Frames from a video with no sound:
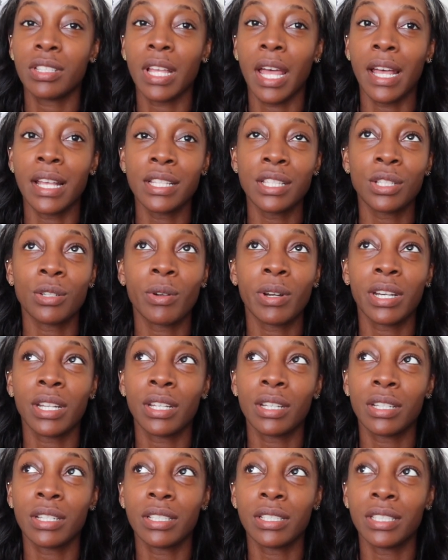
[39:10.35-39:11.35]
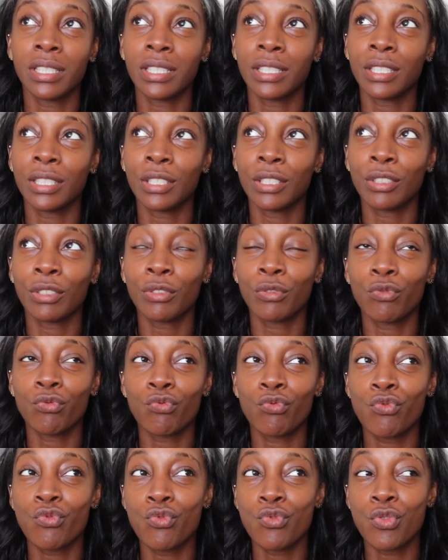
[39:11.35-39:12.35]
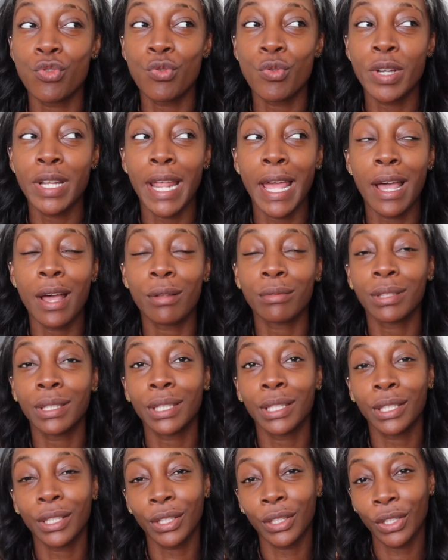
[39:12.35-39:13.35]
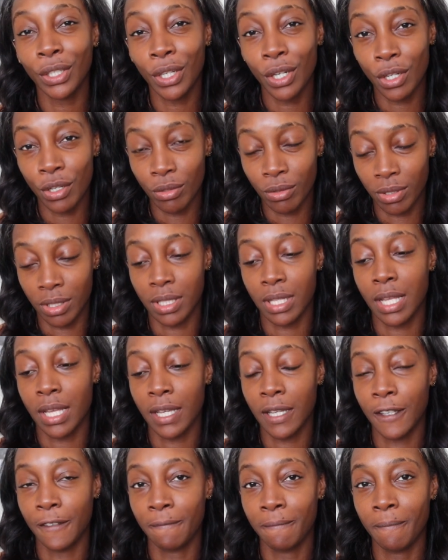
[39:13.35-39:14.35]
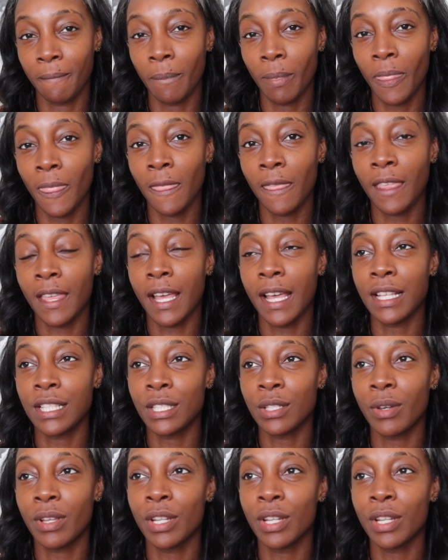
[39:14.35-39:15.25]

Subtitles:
I started going out Thursday, and